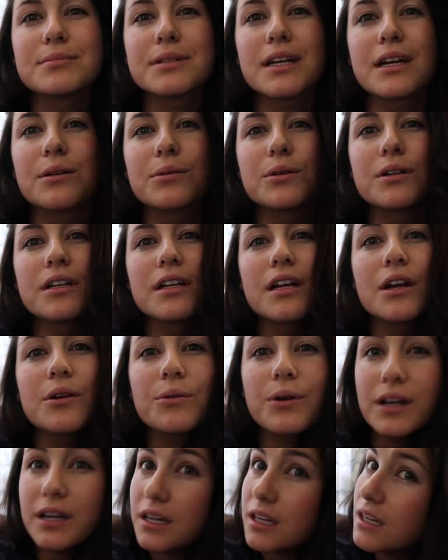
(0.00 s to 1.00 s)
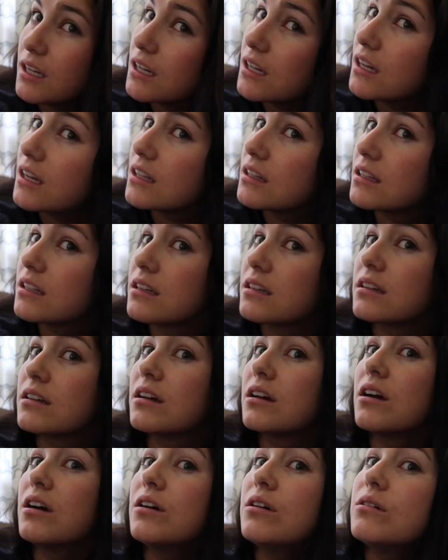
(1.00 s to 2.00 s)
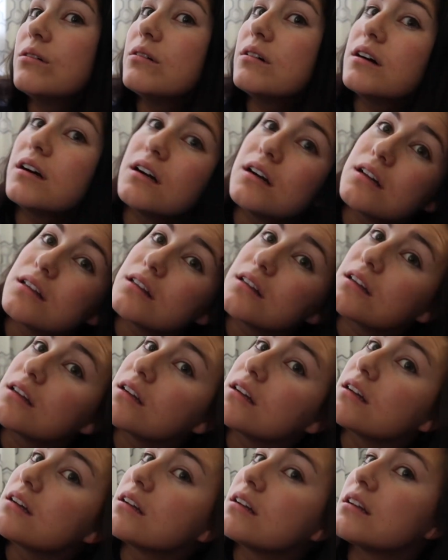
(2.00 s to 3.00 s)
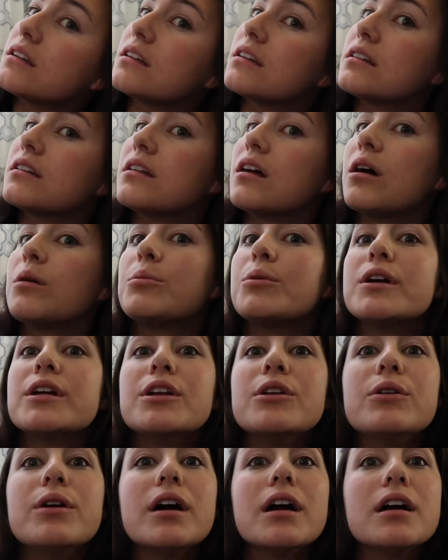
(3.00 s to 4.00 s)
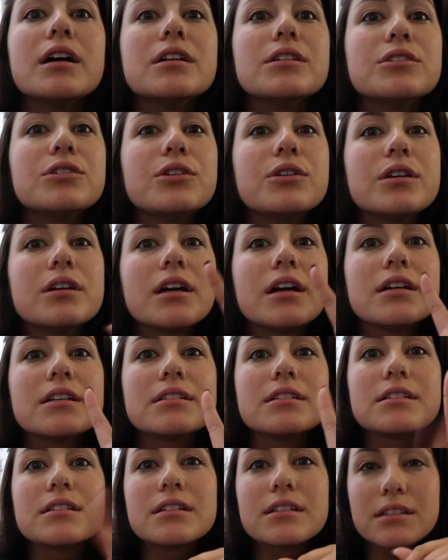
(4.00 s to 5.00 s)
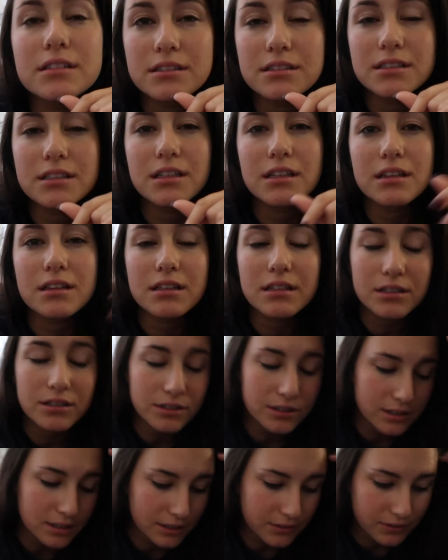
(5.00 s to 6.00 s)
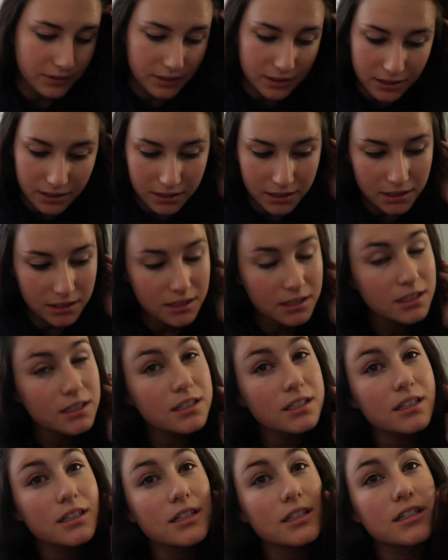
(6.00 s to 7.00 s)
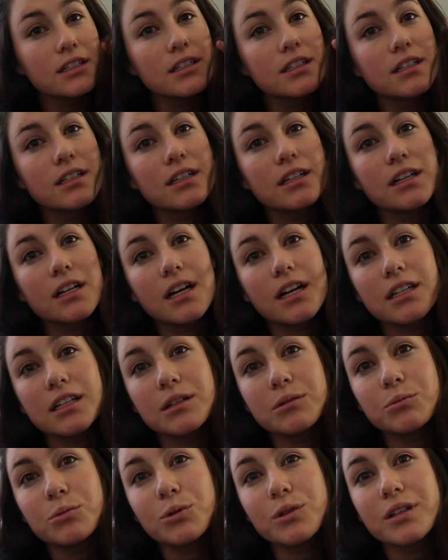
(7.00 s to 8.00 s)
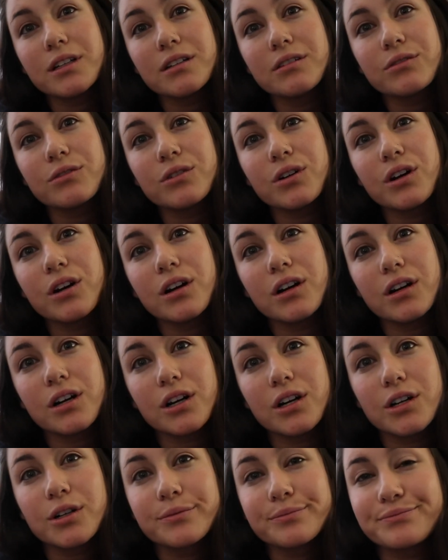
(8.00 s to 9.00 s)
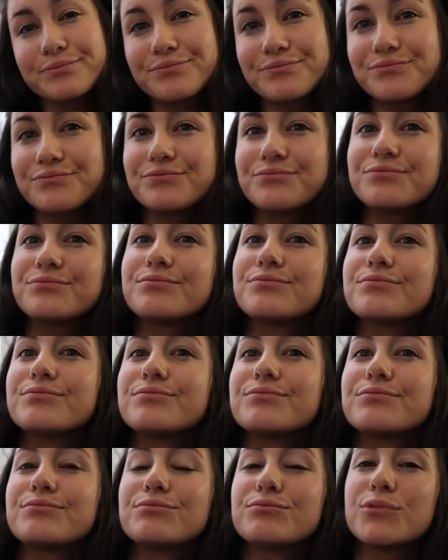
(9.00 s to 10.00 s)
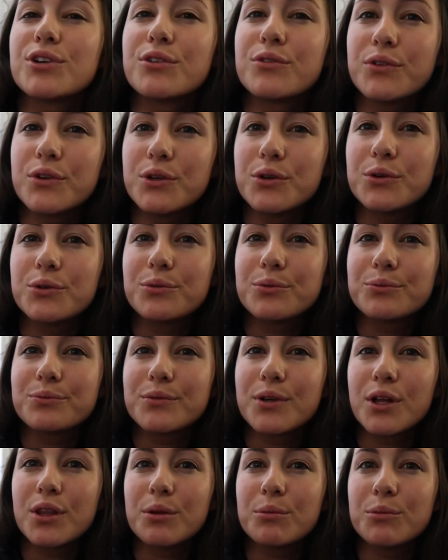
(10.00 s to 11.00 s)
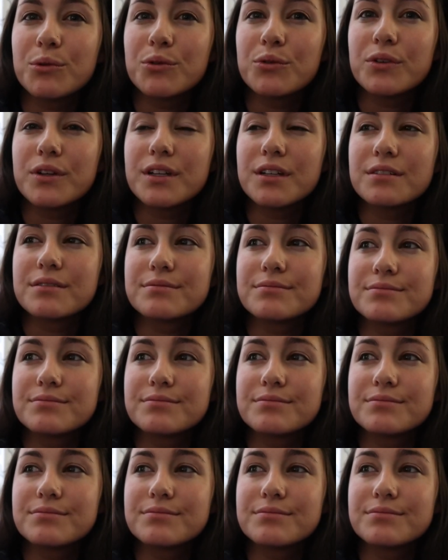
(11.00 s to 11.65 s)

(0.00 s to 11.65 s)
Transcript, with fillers: yeah, we're gonna get ready and then go, and then I'll bring you guys you guys can see the theater and everything, and then we'll give our review on the movie.